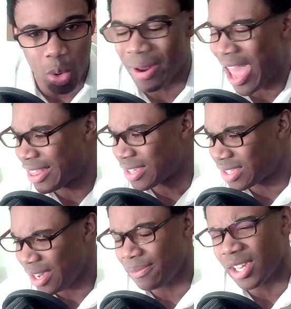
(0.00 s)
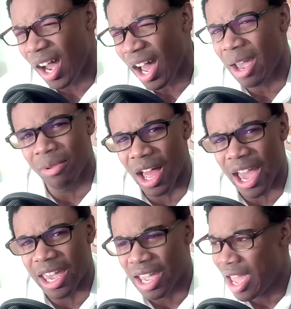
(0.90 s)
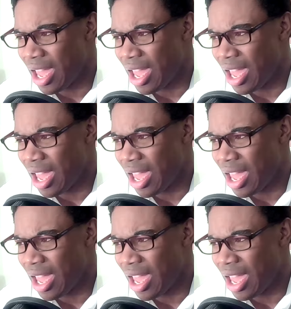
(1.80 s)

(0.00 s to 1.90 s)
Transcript: But at the same time, like,